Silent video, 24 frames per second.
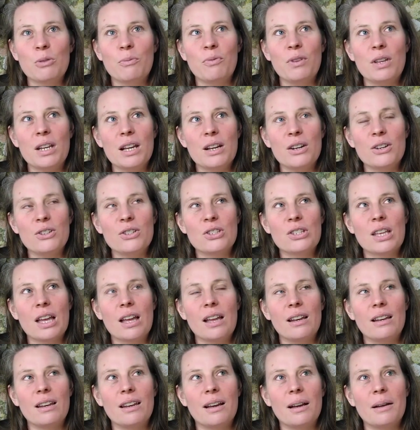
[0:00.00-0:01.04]
videos,
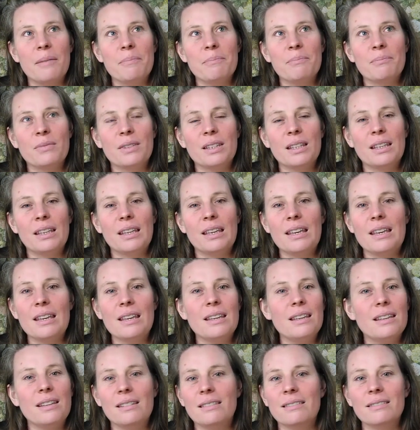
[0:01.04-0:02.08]
and
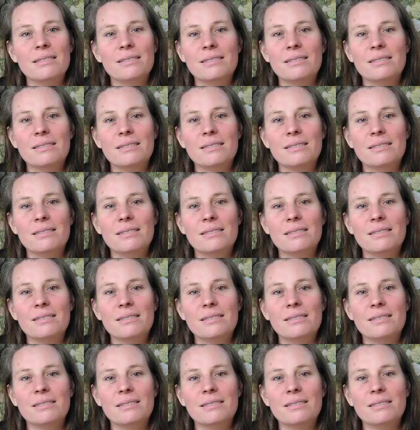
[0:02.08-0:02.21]
he